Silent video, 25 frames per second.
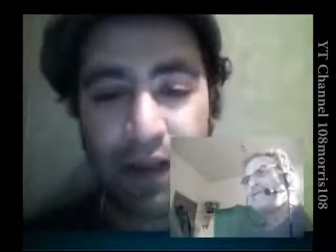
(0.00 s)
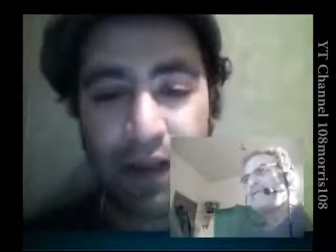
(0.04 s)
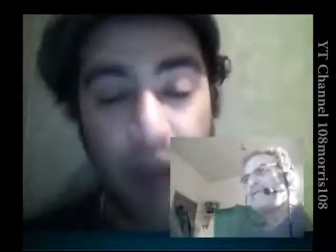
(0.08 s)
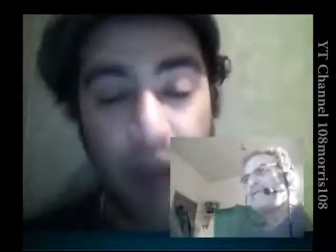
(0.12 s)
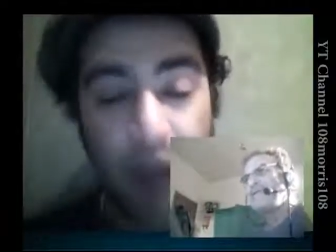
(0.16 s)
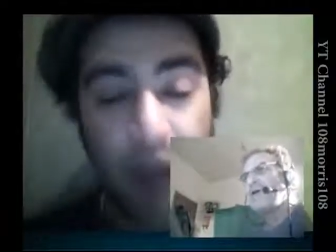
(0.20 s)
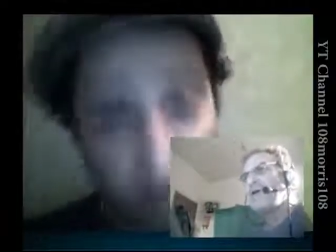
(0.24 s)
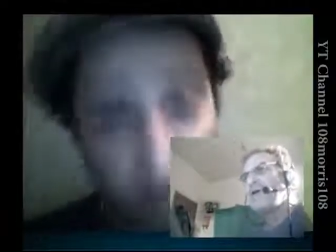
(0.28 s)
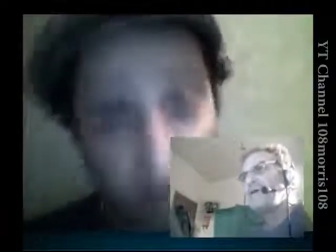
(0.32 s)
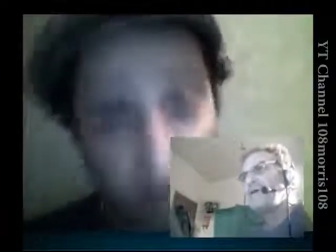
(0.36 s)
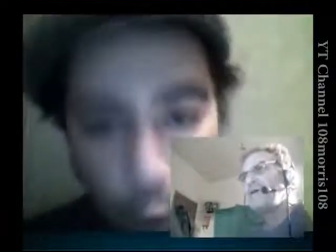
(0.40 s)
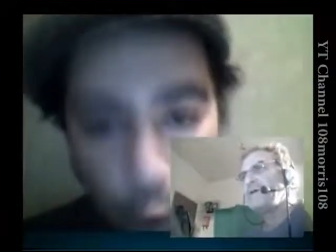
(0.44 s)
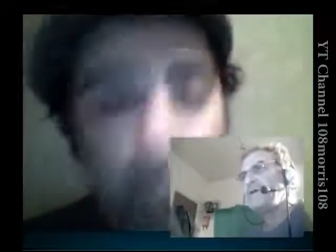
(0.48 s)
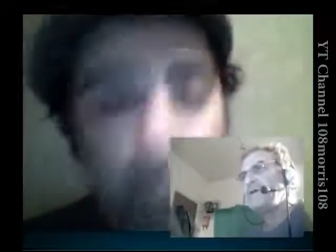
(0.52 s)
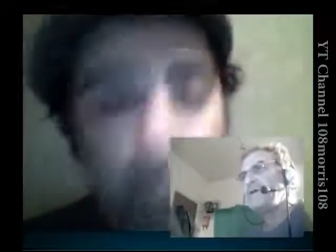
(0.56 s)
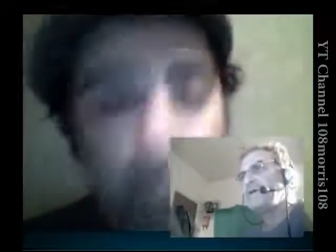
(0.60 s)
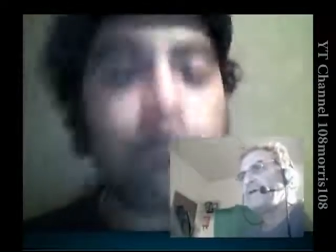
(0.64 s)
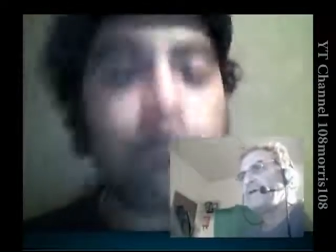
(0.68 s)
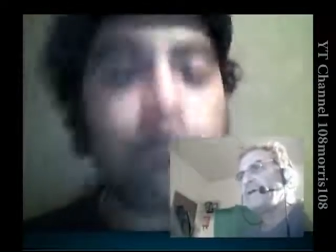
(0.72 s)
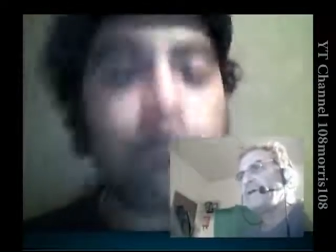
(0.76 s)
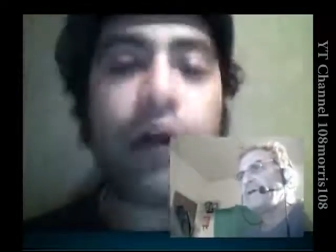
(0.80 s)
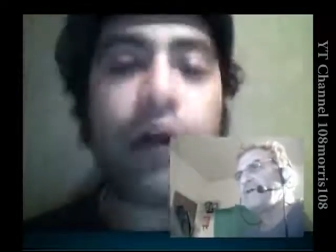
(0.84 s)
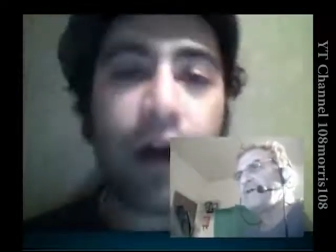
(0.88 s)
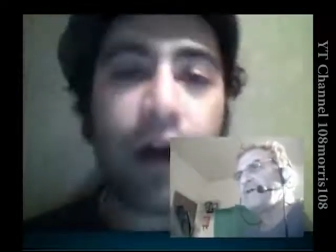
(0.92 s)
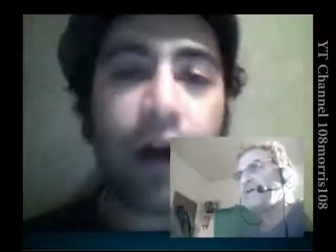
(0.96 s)
no, I hope
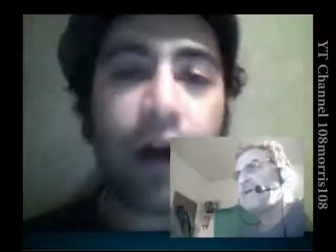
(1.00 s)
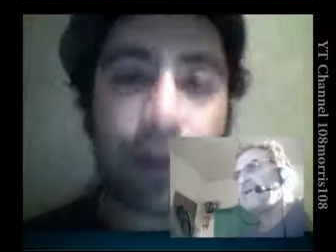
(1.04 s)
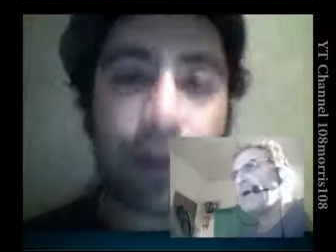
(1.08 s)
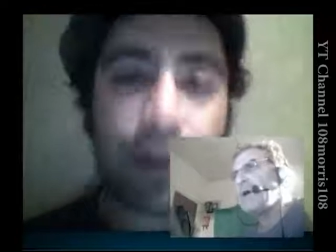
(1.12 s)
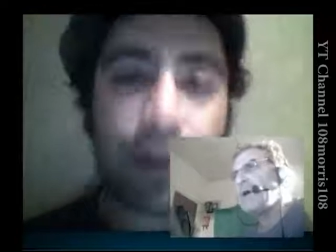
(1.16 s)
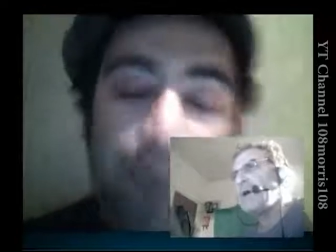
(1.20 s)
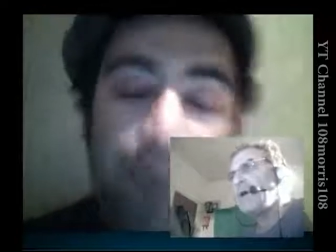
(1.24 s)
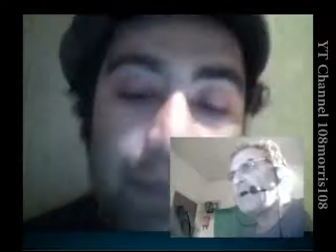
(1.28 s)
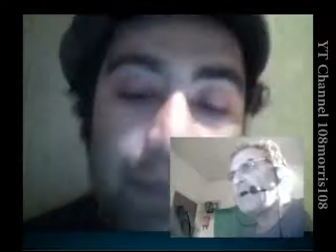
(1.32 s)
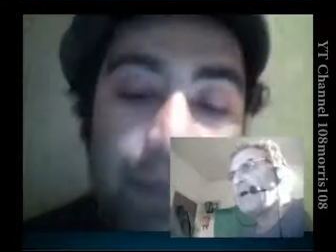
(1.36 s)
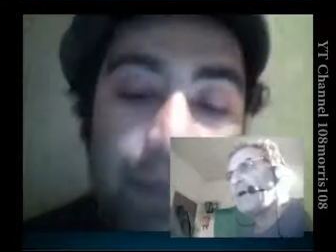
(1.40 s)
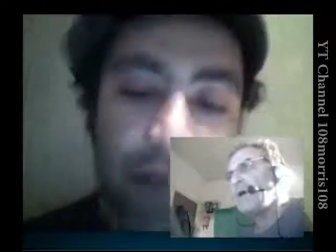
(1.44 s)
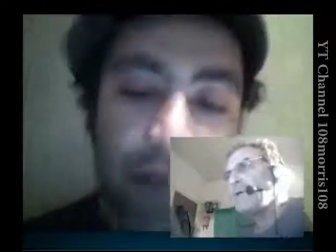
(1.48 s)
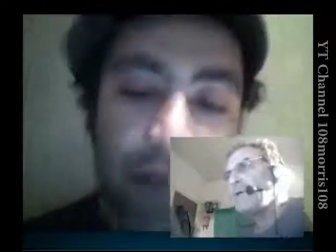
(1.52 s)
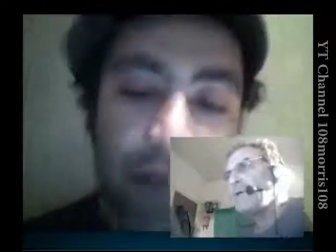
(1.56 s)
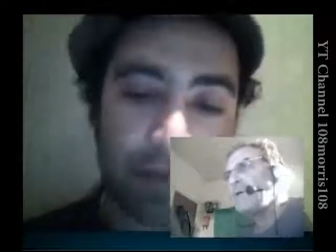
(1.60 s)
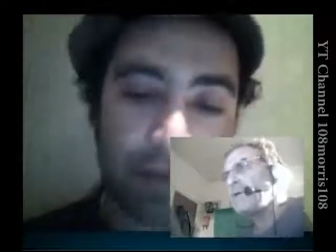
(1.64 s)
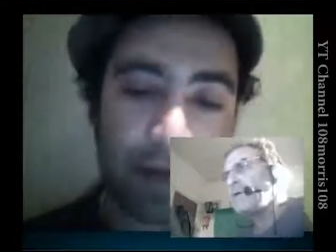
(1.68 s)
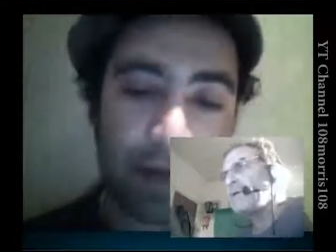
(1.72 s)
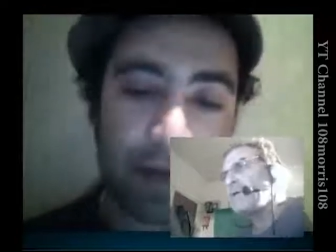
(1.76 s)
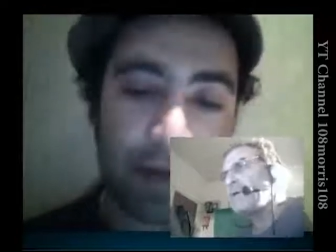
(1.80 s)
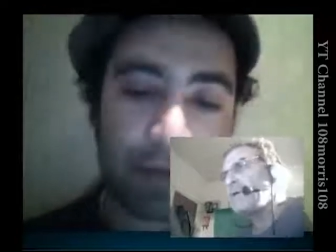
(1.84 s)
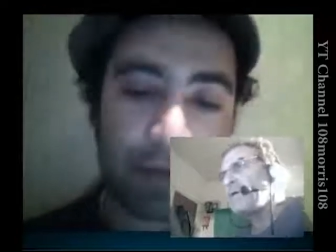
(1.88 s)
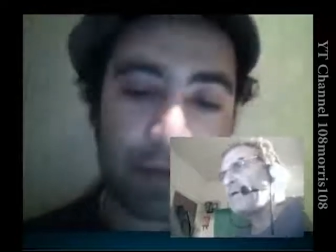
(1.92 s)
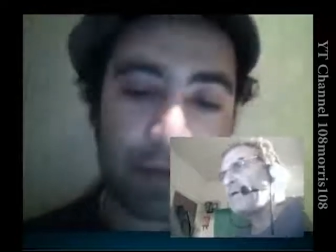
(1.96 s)
uh, other people
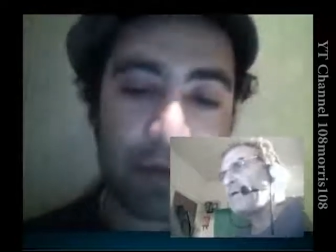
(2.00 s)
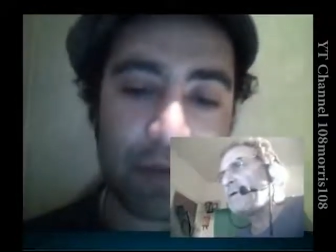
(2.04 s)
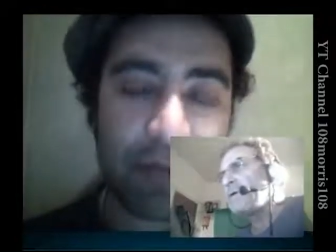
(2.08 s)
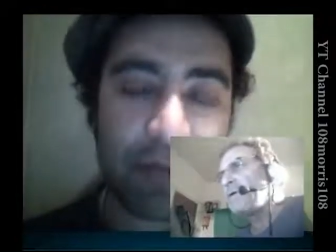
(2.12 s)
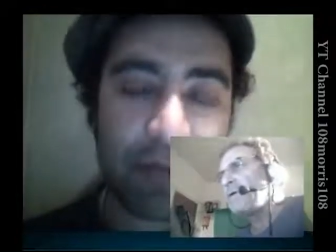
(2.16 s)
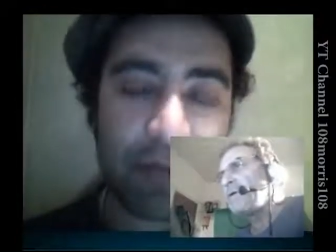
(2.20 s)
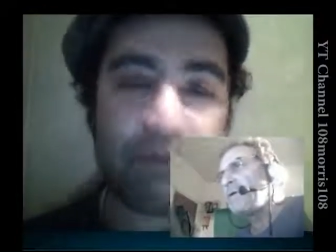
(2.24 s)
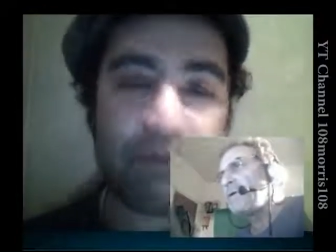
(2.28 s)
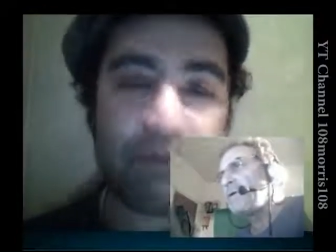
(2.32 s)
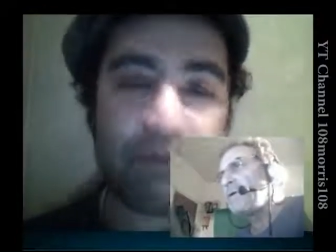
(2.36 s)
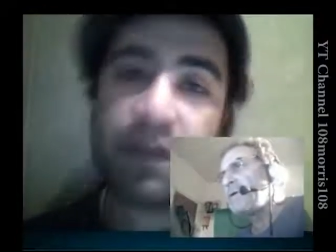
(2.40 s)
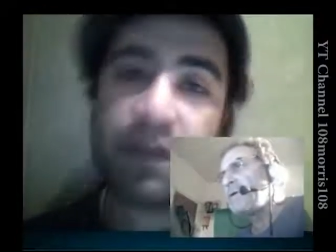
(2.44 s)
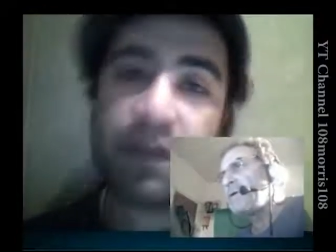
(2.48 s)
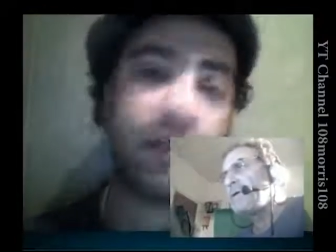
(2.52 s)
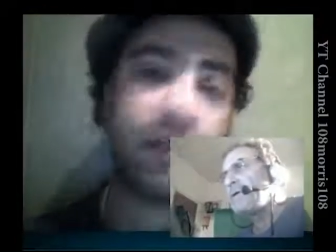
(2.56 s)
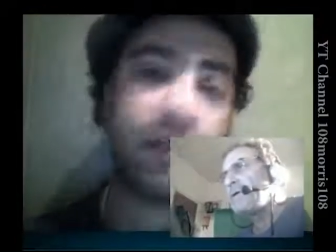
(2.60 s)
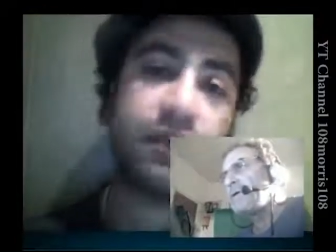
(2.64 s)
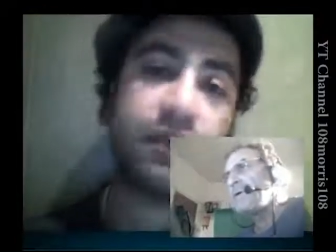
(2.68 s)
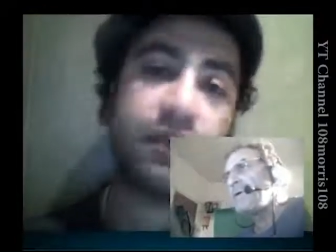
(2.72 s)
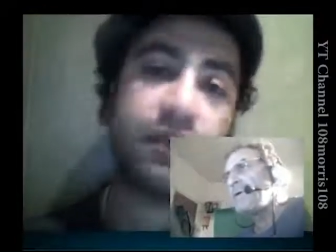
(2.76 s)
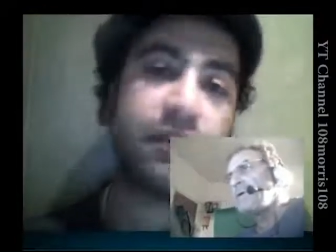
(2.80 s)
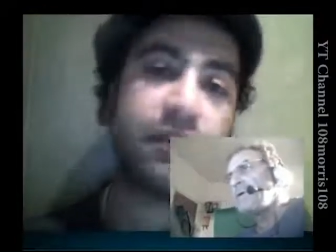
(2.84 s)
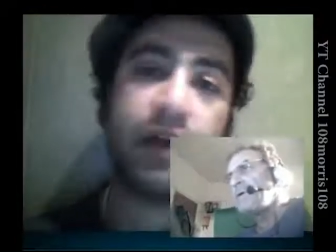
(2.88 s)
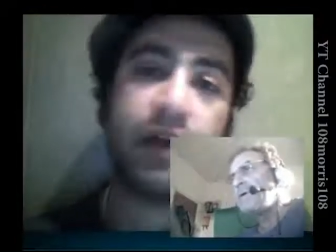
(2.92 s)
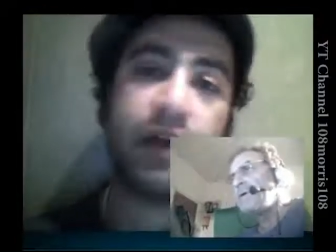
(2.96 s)
there believe me
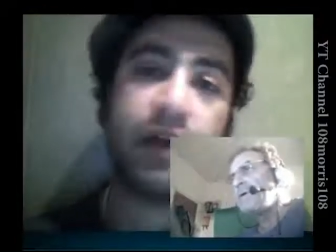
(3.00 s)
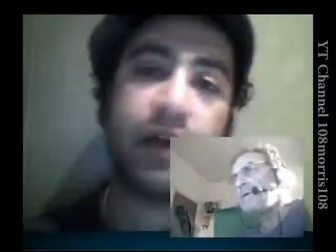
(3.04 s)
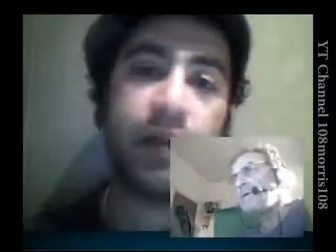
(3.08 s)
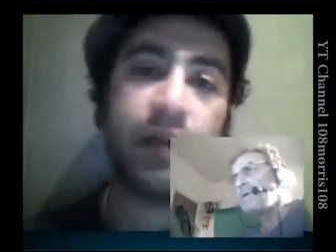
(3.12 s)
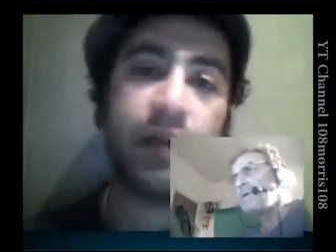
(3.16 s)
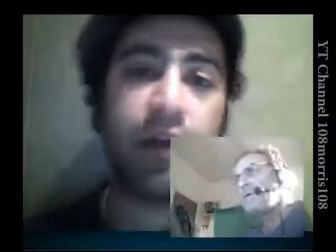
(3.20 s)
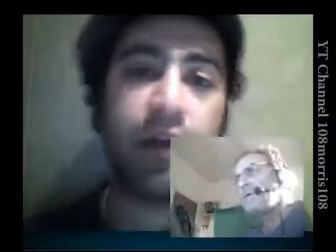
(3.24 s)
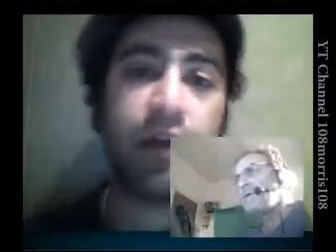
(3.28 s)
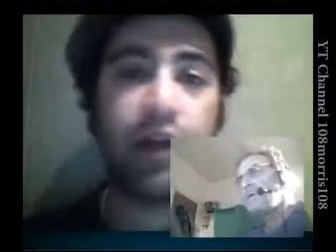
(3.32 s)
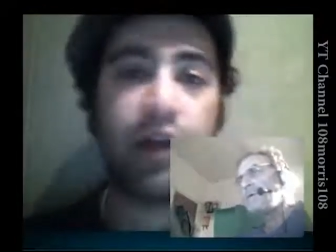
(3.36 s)
because uh, I'm not.